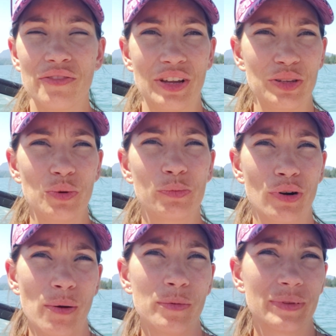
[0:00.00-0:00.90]
And you will
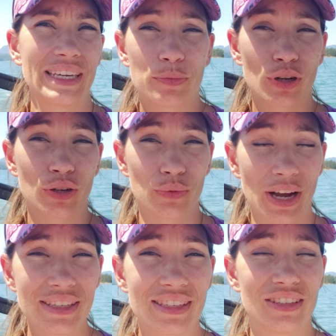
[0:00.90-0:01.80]
probably
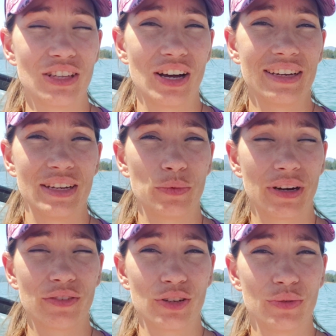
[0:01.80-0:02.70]
progress a lot in
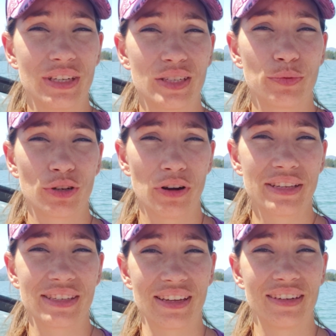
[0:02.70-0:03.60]
whatever you need to
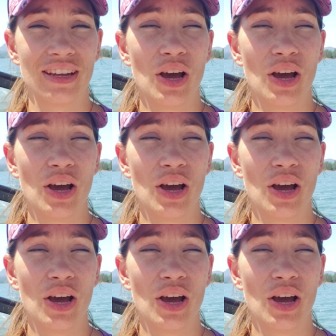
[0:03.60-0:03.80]
progress in